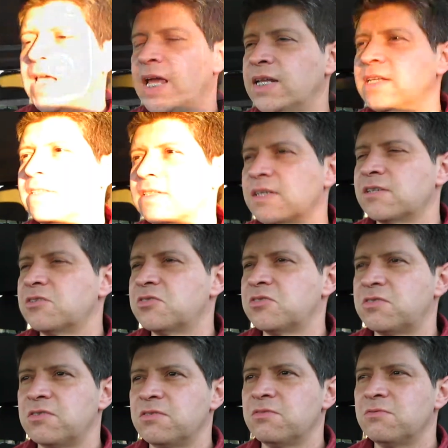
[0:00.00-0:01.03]
anything
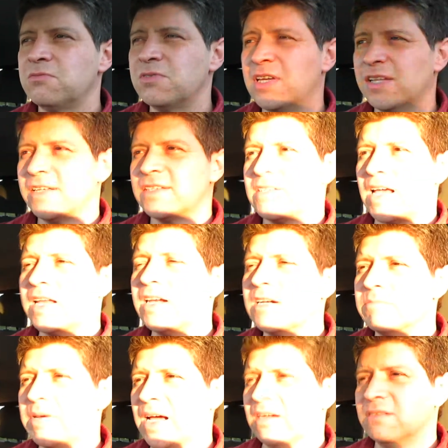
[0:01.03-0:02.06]
to get
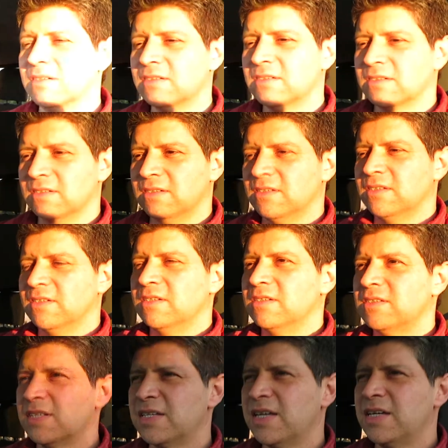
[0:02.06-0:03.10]
excited about.
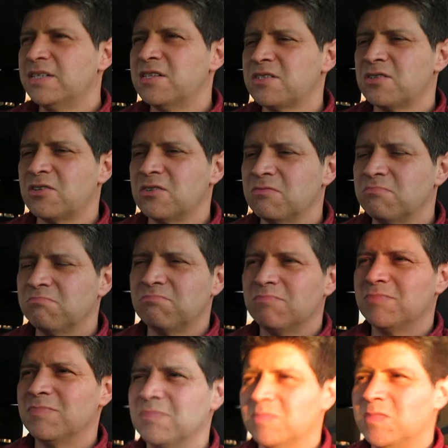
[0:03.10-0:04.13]
The gauges are
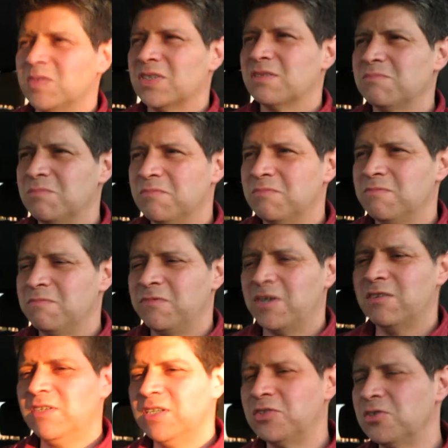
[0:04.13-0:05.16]

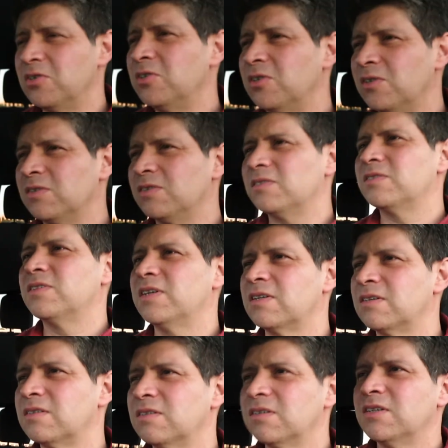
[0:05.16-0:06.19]
fairly dull.
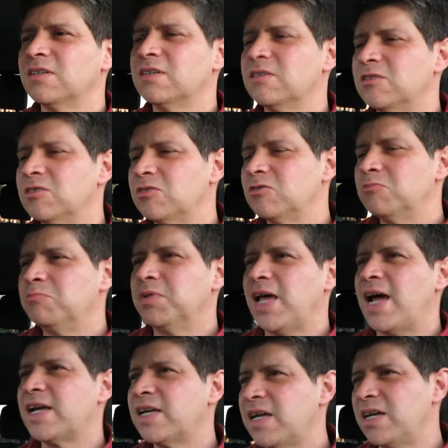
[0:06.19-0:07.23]
They're
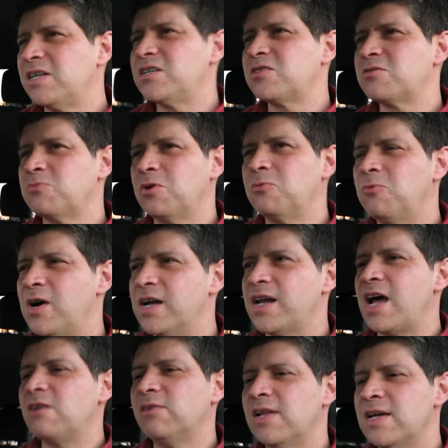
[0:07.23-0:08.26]
black gauges with
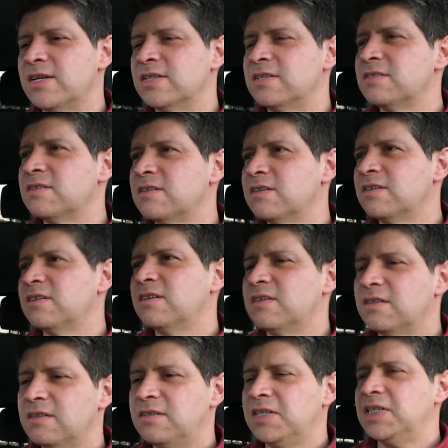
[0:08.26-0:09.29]
white outline.
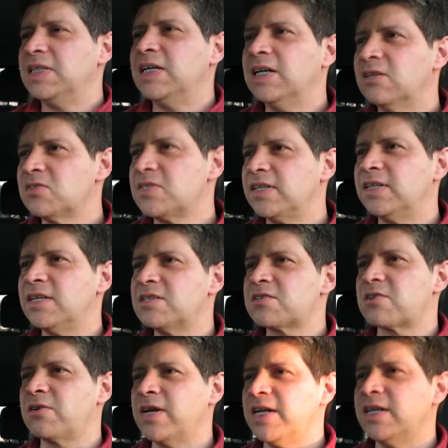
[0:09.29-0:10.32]
The LCD
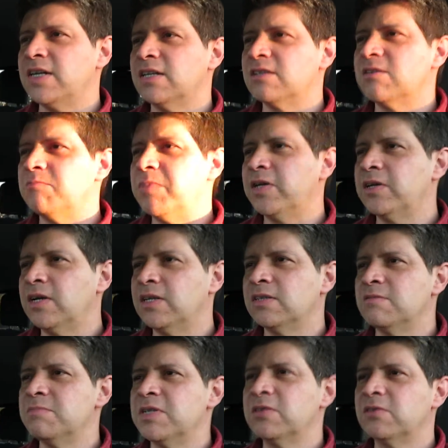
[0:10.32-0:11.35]
screen in the bit
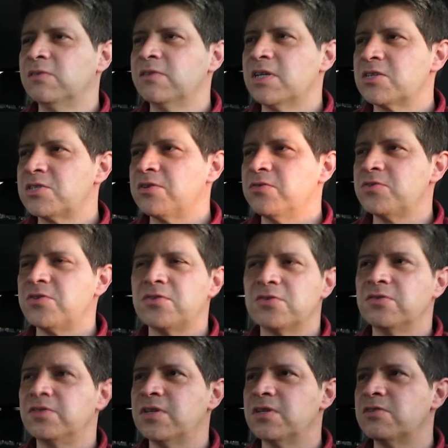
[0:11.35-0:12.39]
in the middle that shows you
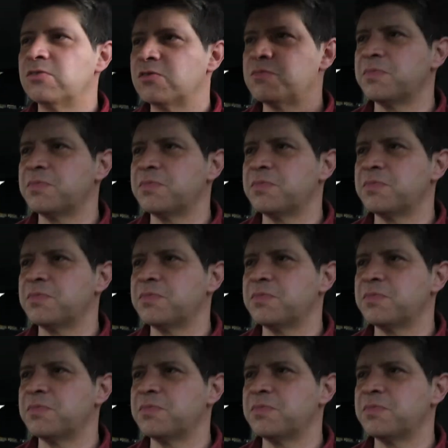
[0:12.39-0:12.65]
your digital